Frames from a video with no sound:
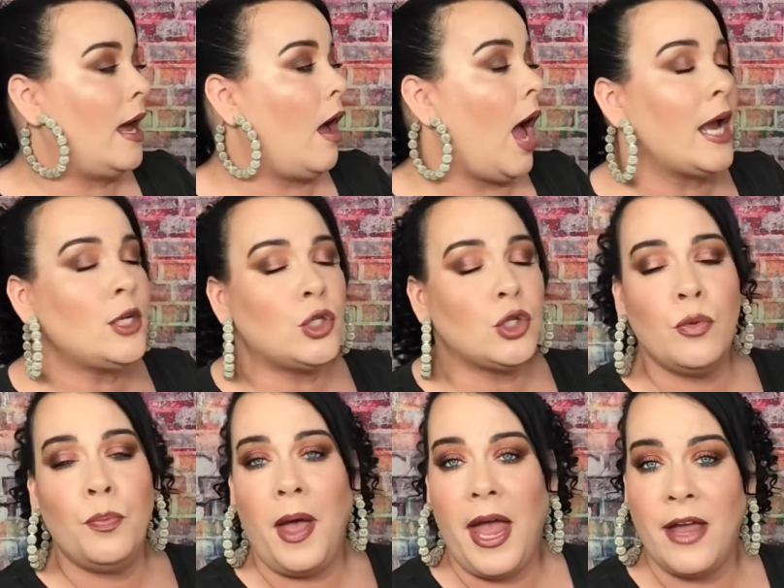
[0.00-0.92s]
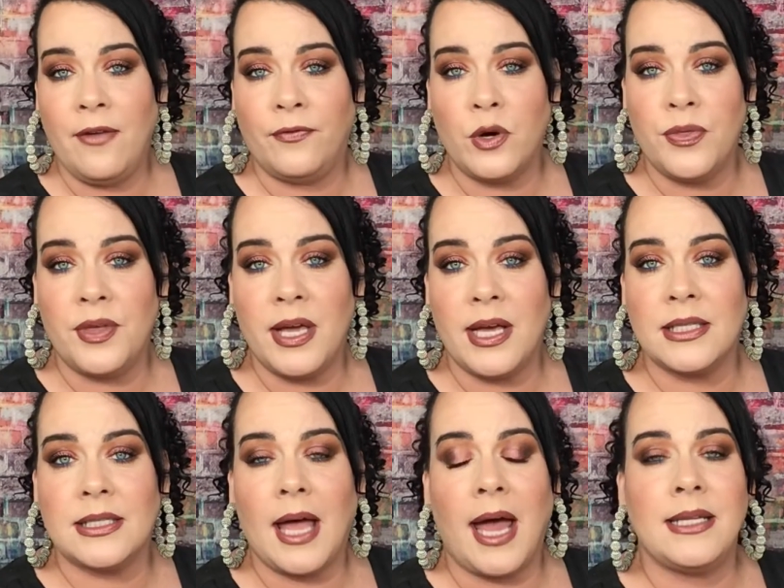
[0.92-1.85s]
Now, I do pay for
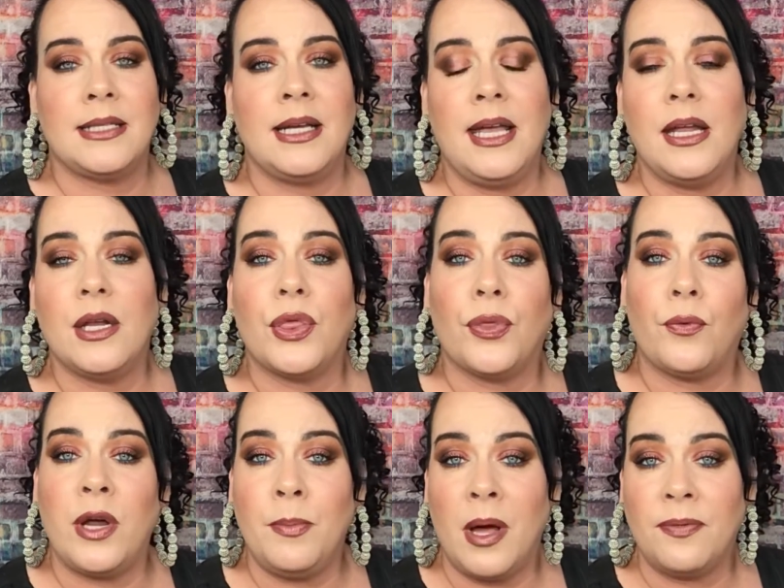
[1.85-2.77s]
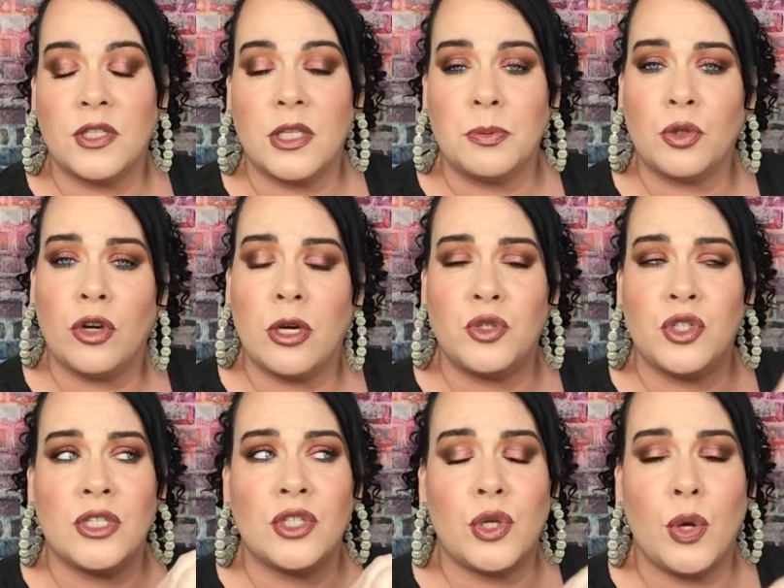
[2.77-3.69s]
this. I did get a three-month
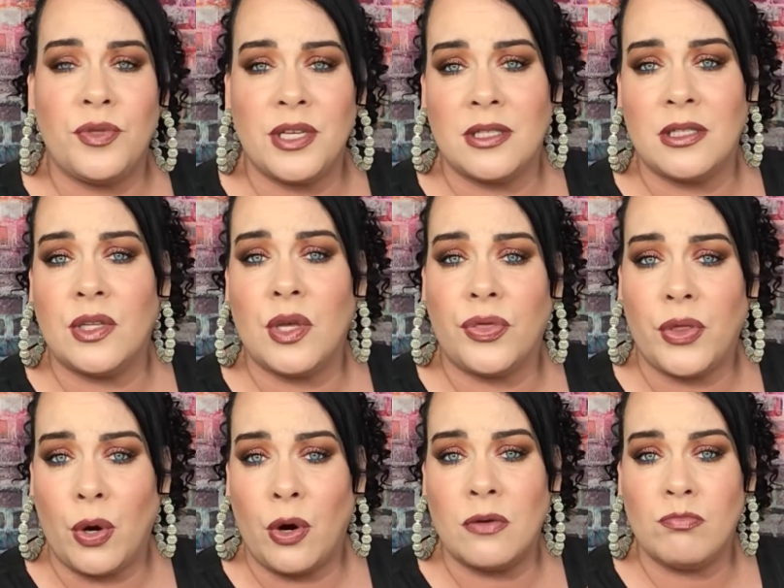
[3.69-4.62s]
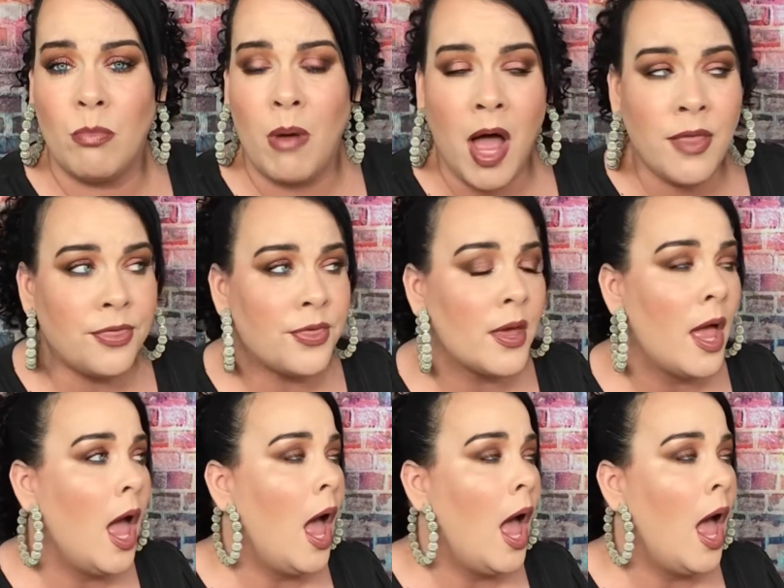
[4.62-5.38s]
subscription, so this is the third month.